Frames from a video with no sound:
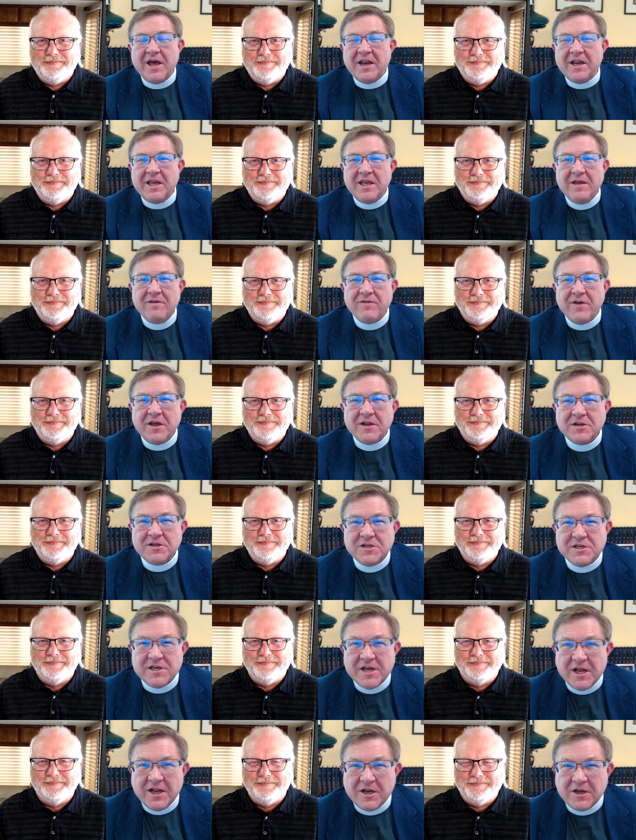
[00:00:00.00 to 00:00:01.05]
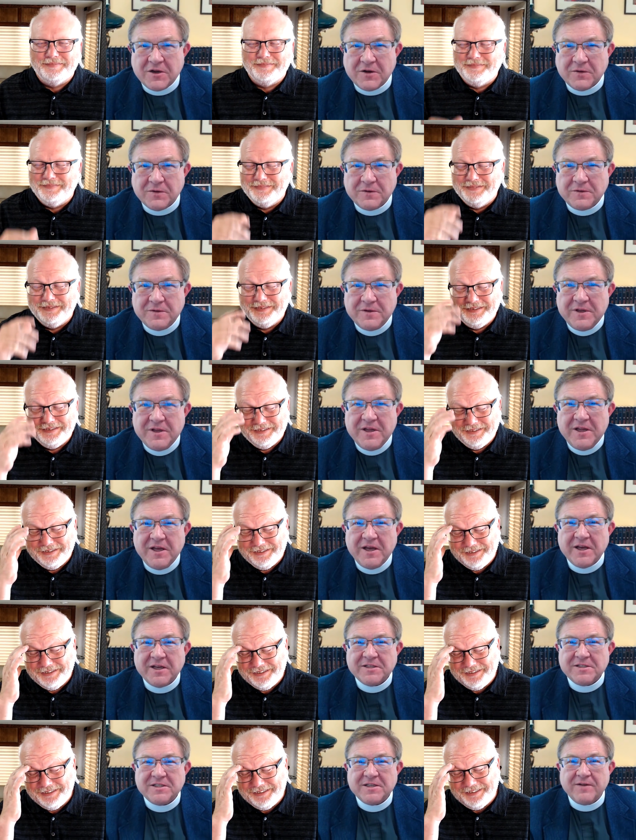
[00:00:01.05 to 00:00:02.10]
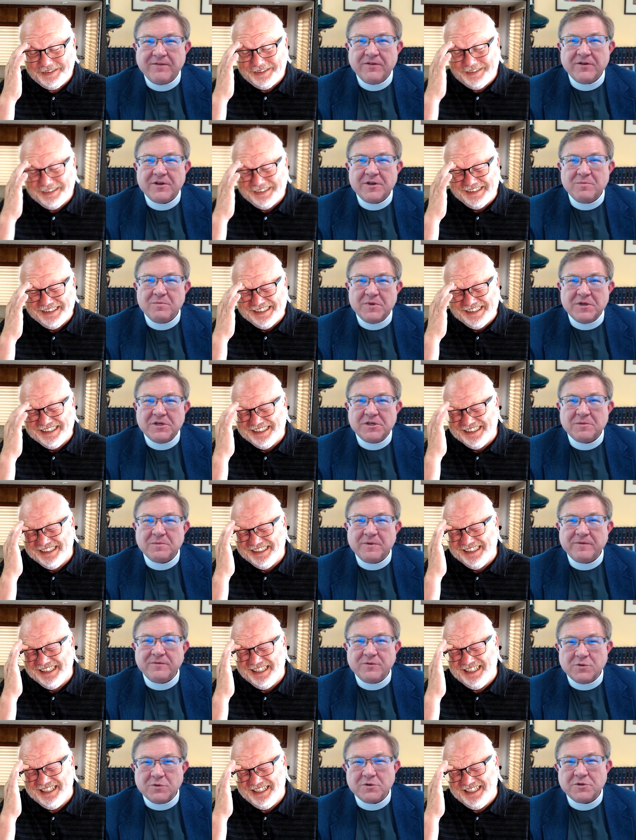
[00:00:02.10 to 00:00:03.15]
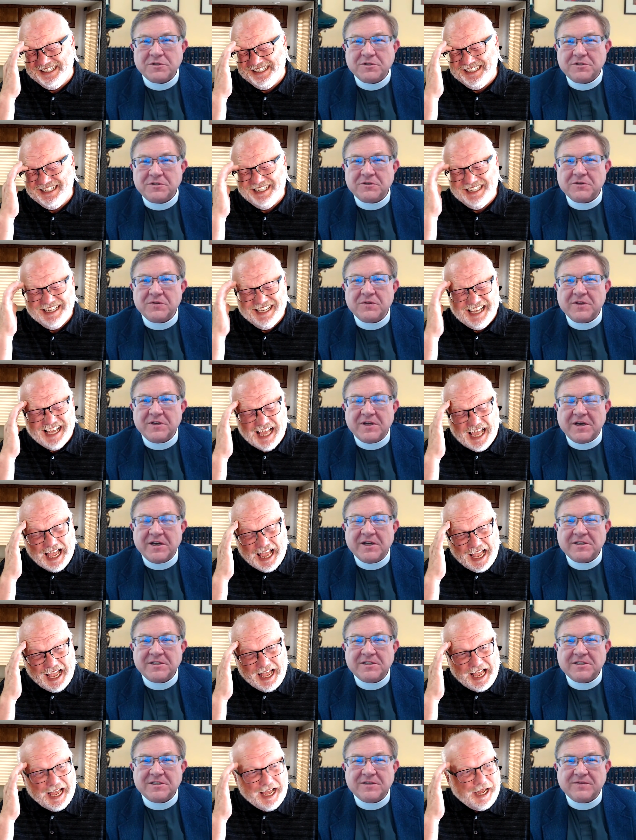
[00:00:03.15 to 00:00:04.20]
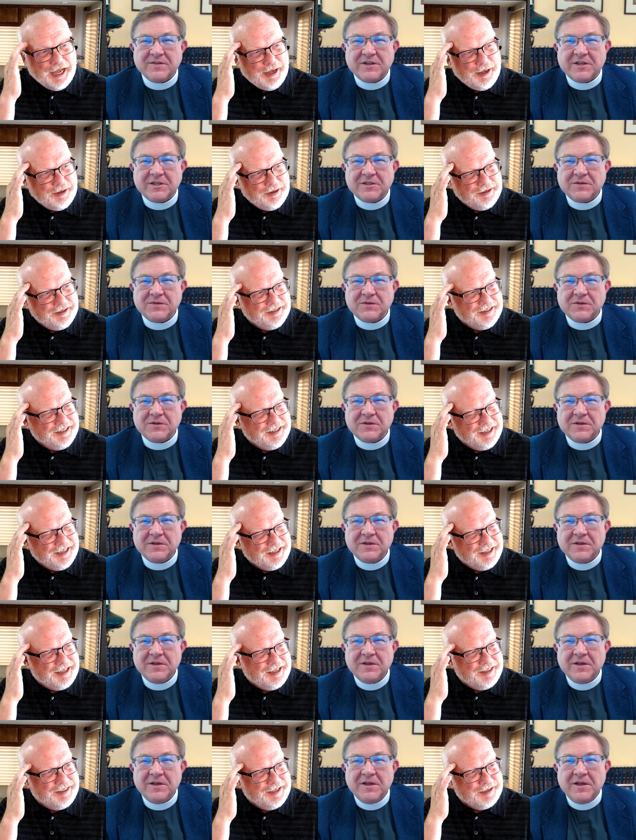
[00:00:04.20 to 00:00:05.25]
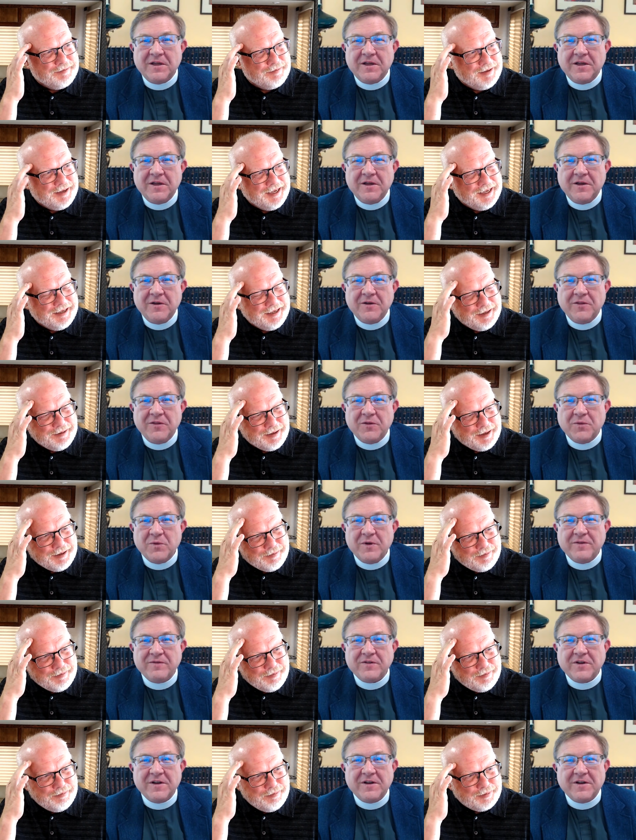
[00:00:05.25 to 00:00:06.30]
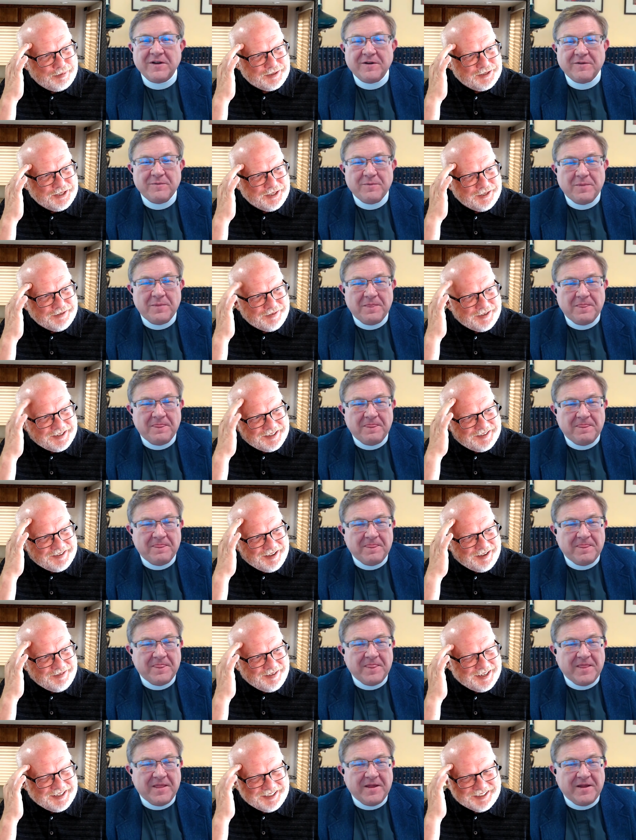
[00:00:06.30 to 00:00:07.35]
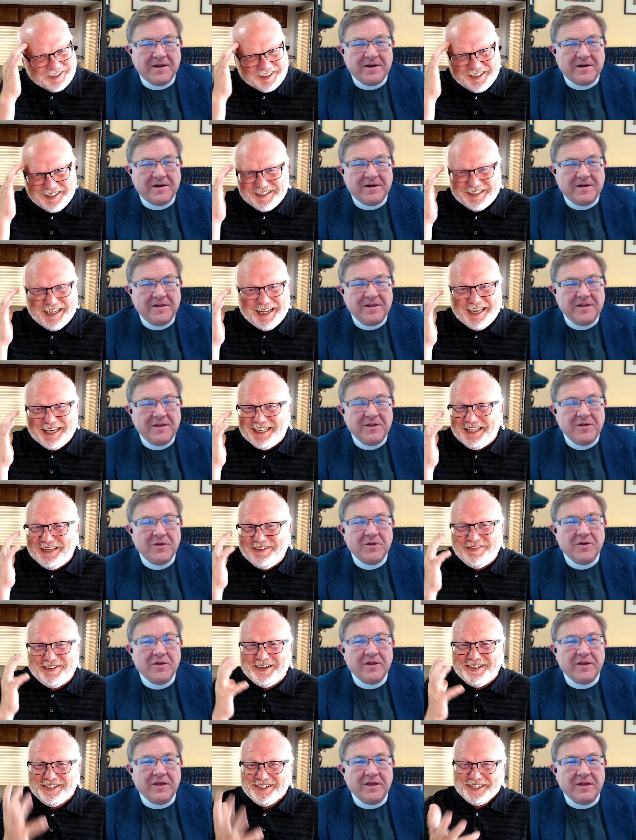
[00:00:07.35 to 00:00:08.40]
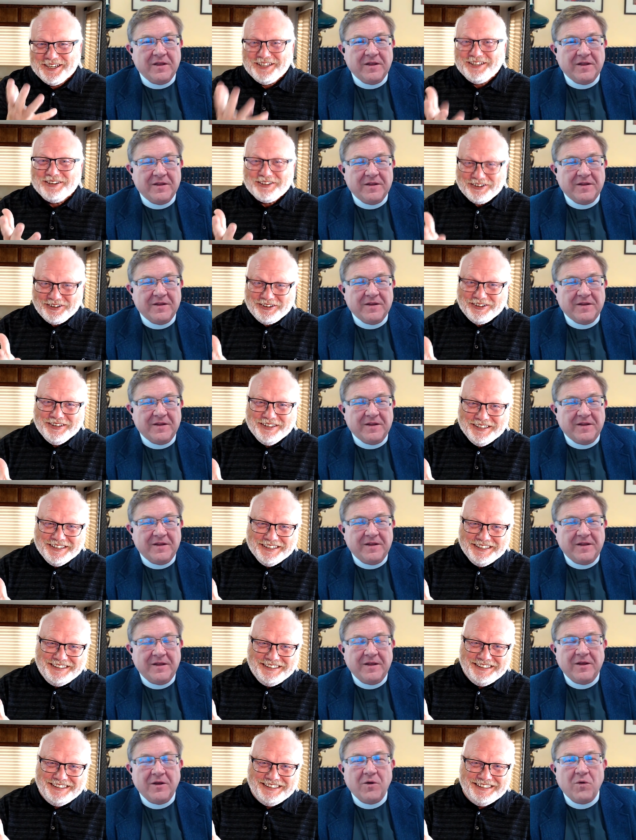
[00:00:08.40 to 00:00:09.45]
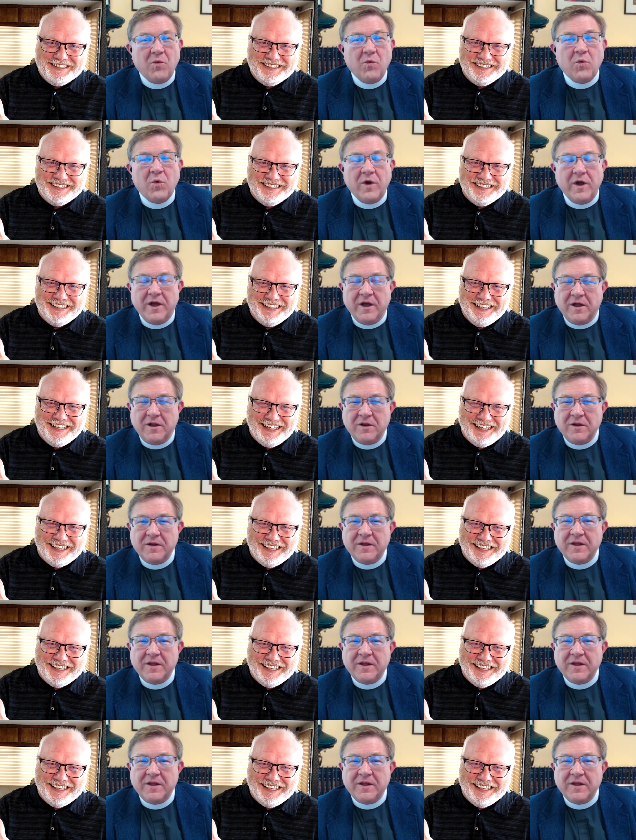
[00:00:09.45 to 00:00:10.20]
Speaker 1: an evangelical as suffragan bishop of Dorchester in the Diocese of Oxford. I think I,
Speaker 2: I,
Speaker 1: we've I
Speaker 2: bursted a, ves a vessel. He's not evangelical.
Speaker 1: Well,